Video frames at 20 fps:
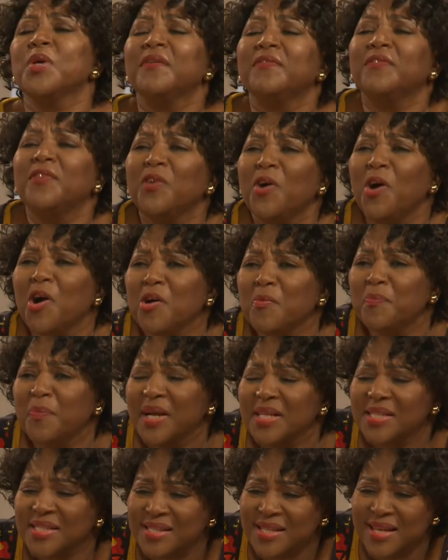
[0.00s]
have long
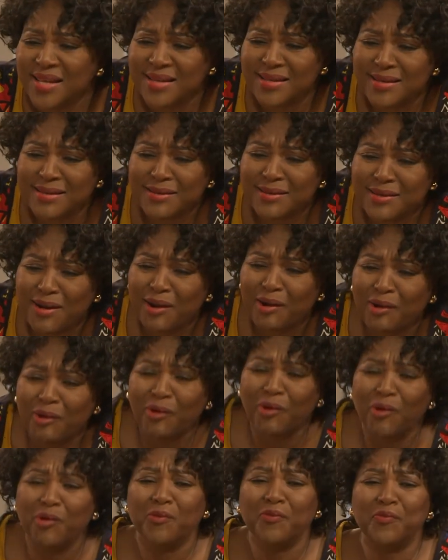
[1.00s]
past the era
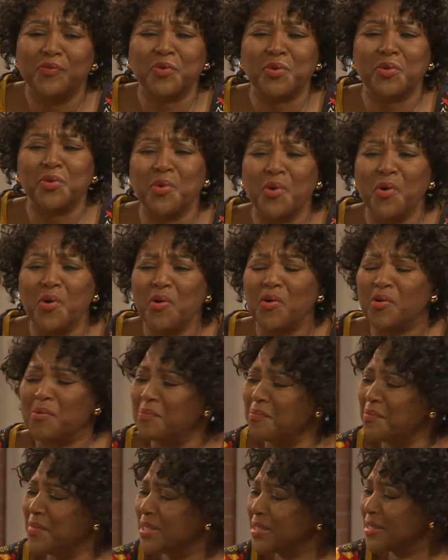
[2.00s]
of rock
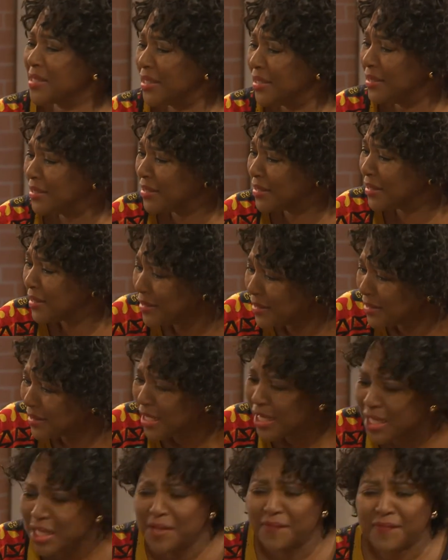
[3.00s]
messages.
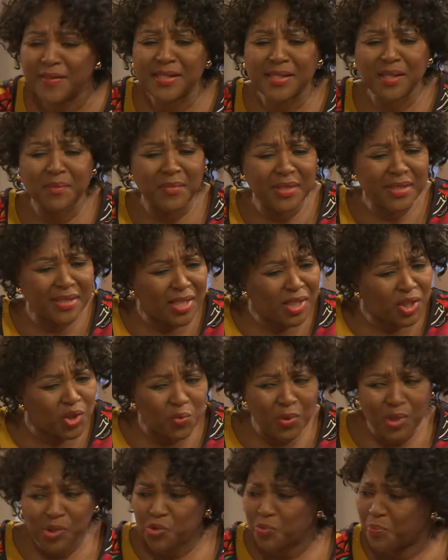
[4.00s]
If there's a message
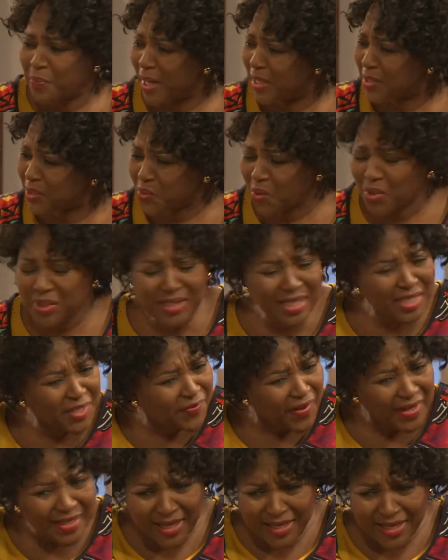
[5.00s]
you want to pass on,
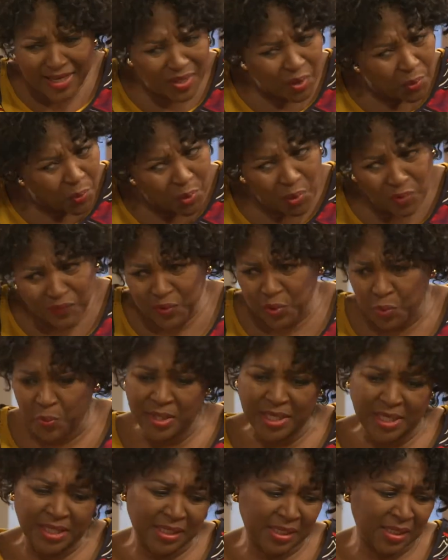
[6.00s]
just find another way of
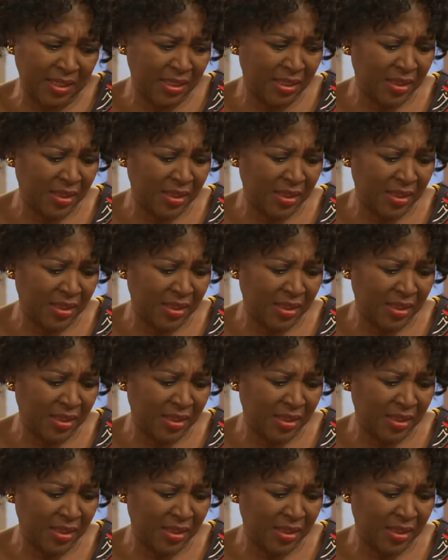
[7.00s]
doing it.